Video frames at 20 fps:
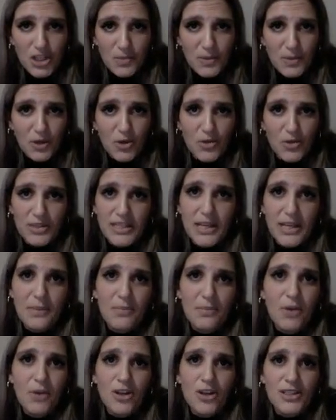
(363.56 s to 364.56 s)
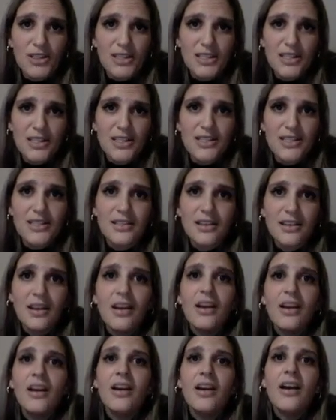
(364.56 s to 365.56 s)
because their masters
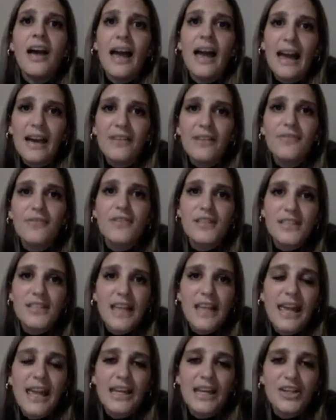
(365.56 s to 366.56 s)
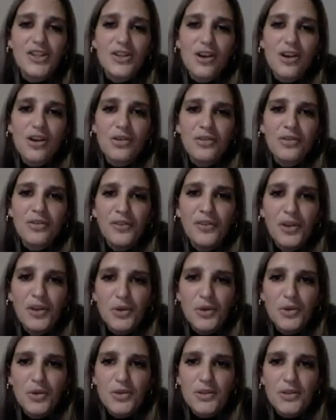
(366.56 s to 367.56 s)
have this age-long
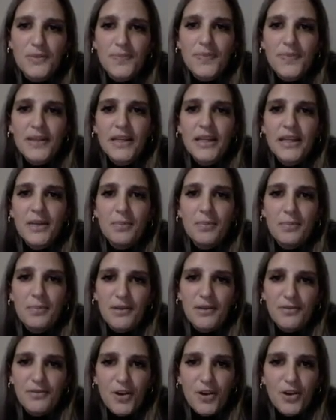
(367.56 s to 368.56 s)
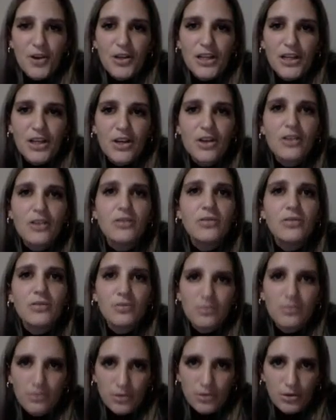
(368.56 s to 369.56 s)
feud. Benvolio,
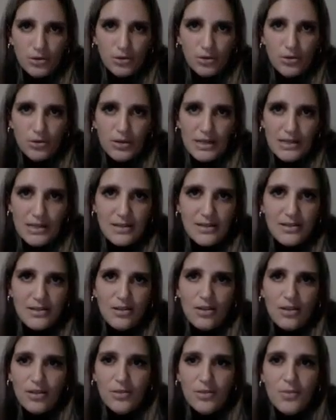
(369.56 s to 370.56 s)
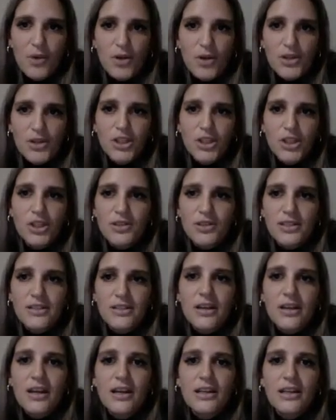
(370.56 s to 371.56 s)
who is on the Montague
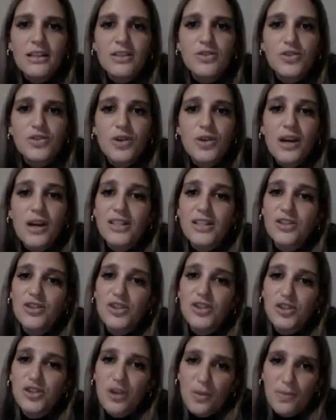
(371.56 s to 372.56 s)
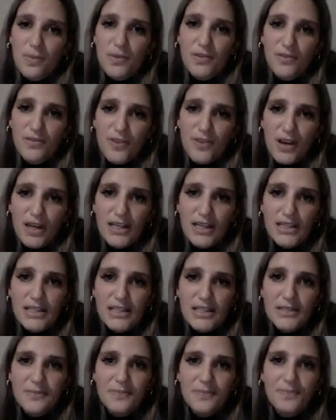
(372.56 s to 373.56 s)
side, tries to stop the fight.